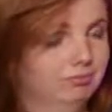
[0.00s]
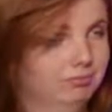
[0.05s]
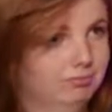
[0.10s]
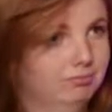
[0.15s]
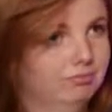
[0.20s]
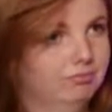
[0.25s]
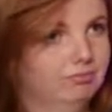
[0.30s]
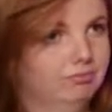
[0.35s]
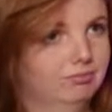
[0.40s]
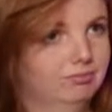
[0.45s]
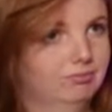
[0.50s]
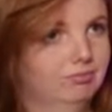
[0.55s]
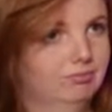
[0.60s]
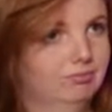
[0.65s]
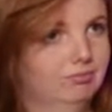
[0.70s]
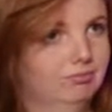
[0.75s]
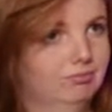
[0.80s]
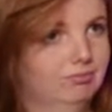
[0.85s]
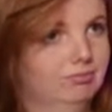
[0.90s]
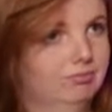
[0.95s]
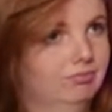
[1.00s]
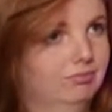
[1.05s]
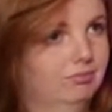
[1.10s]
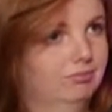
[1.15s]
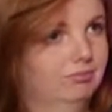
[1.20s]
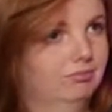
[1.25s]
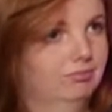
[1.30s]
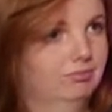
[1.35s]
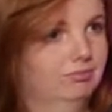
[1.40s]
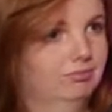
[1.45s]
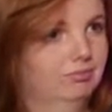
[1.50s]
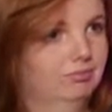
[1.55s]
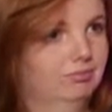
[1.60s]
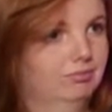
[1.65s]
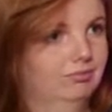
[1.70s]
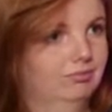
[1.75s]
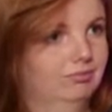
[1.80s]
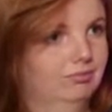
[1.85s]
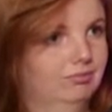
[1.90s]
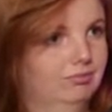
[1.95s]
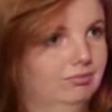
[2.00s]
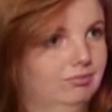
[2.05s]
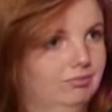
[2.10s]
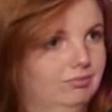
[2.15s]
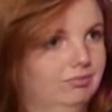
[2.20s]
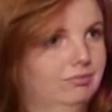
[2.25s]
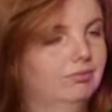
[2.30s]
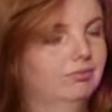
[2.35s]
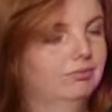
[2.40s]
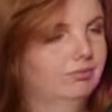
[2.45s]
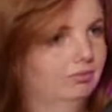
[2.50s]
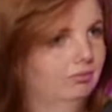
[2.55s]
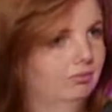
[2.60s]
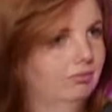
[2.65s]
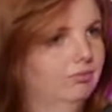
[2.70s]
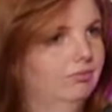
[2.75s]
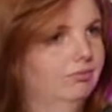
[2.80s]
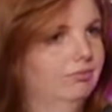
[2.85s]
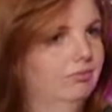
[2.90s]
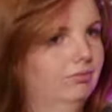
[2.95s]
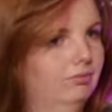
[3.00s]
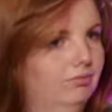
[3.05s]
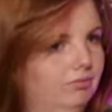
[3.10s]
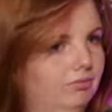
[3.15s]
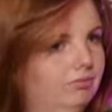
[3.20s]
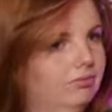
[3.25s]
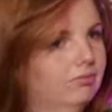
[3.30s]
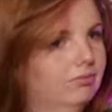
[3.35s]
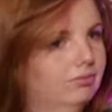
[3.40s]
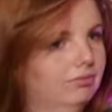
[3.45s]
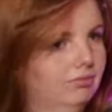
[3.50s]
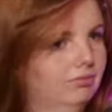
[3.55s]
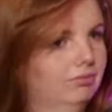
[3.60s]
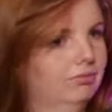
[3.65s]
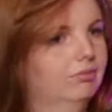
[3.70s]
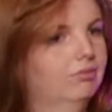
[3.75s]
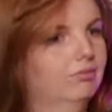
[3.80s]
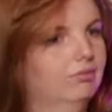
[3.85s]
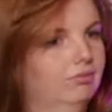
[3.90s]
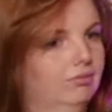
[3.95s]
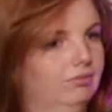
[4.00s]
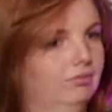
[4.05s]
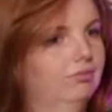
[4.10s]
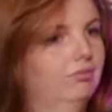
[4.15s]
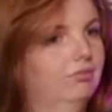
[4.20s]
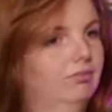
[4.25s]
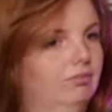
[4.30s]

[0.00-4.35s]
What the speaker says: No words are spoken by the person on screen.